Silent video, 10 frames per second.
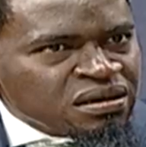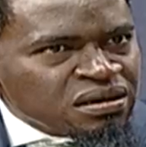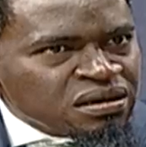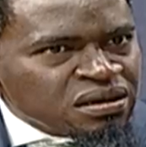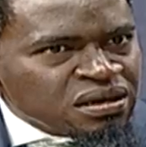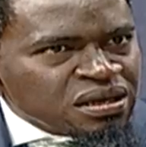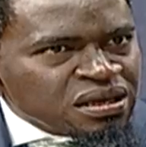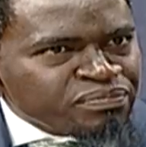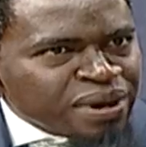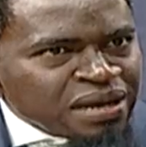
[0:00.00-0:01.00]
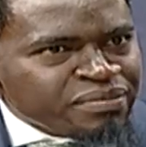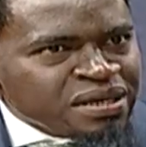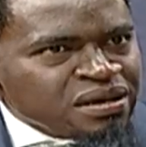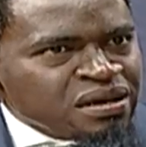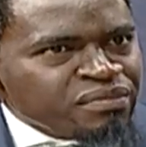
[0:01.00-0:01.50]

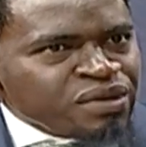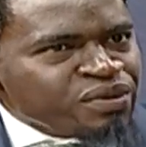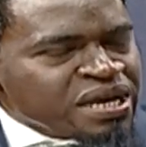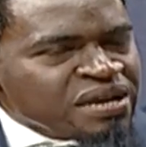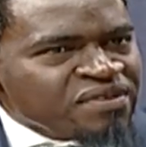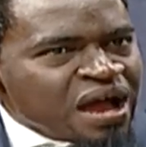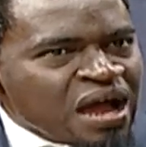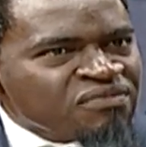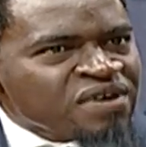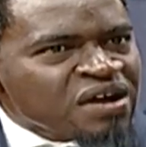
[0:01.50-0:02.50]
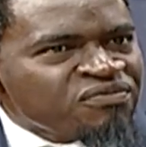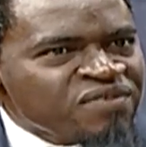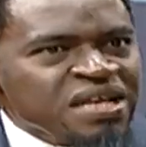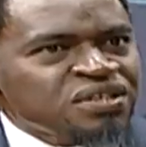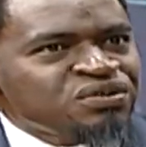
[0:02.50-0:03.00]
parliament. But we can never have a
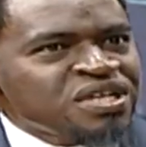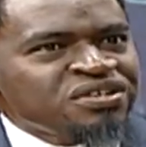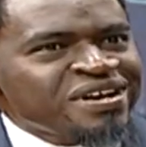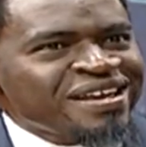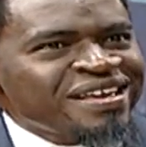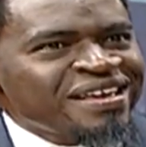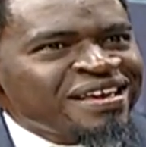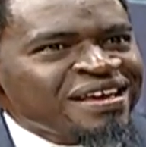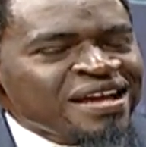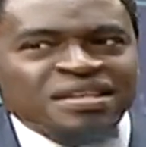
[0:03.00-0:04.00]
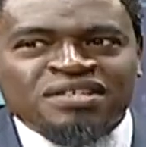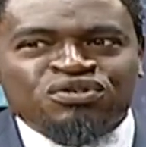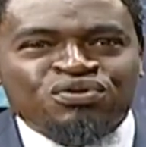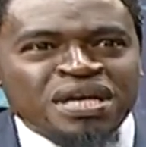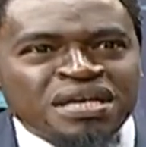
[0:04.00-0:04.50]
failed judiciary. And
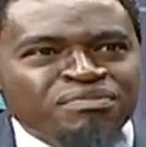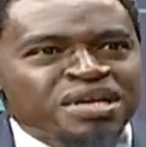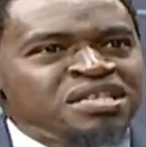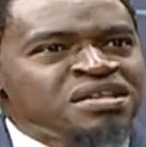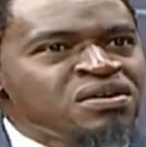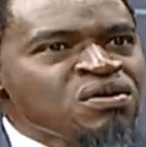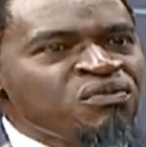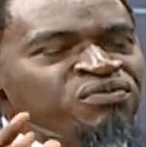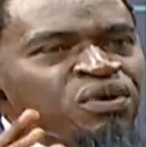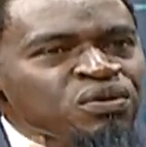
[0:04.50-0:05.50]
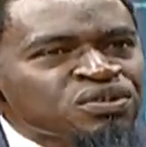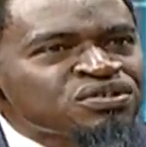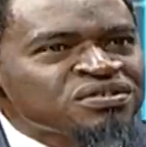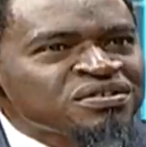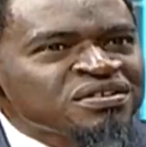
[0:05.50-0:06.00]
there's unanimity of
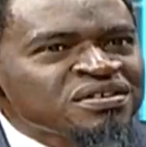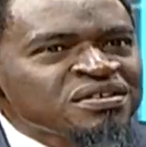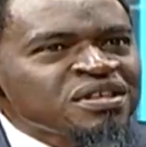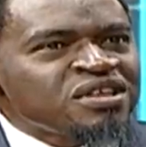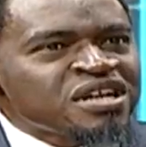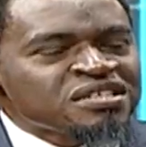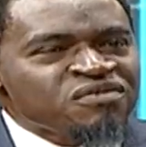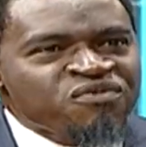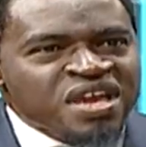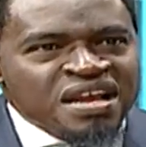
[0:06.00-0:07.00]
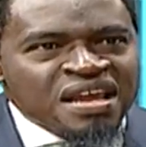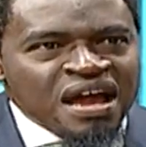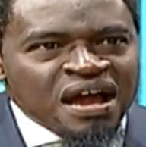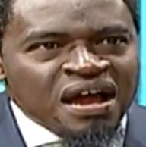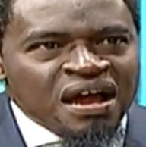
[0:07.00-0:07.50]
thoughts that there is a
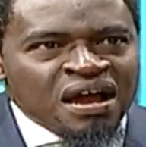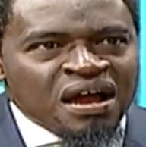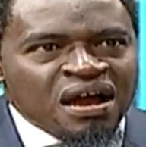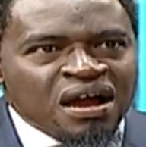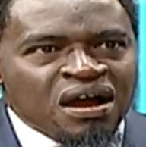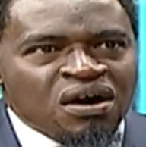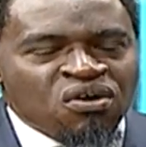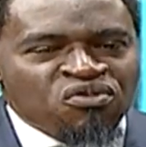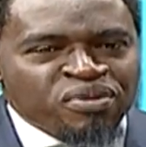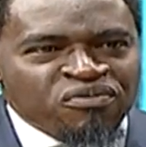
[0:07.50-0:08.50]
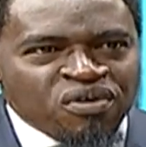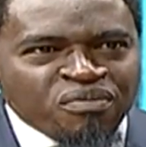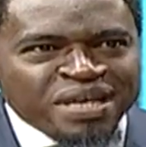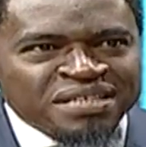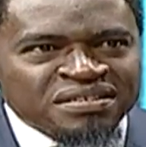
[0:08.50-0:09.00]
failure of
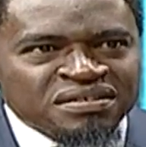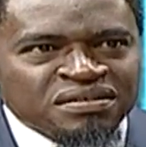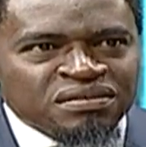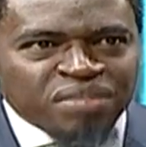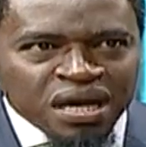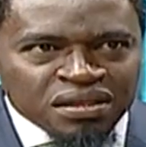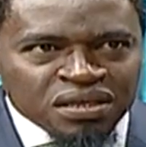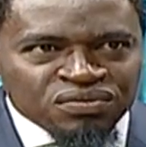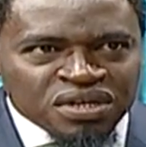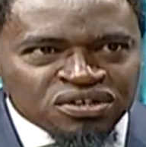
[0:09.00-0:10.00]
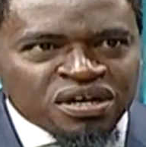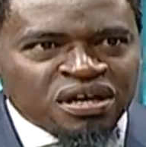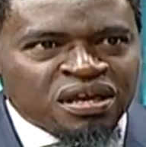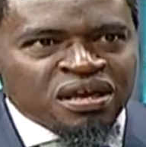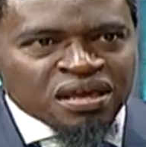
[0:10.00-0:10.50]
performance by the
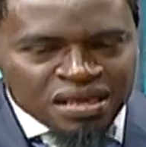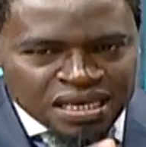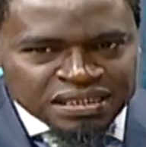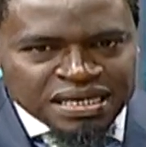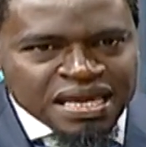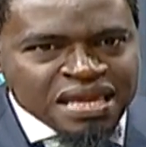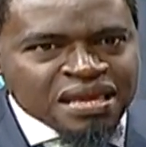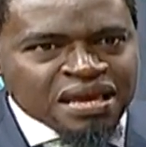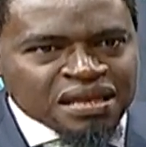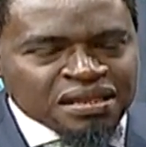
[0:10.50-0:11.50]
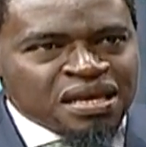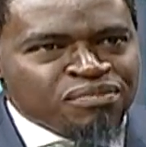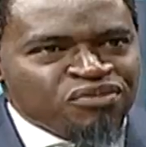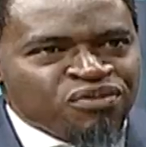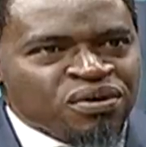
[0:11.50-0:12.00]
judiciary. Yesterday and the day
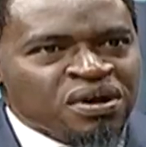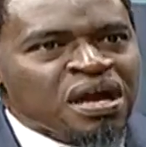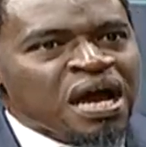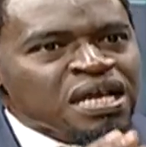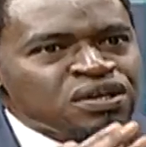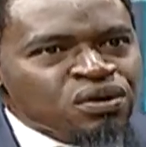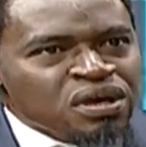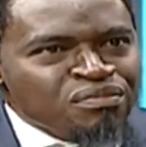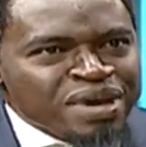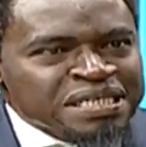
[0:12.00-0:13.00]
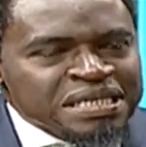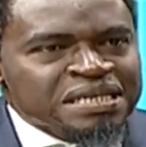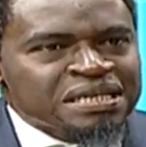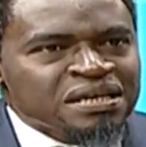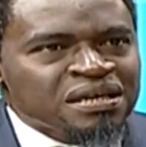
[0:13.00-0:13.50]
before, I documented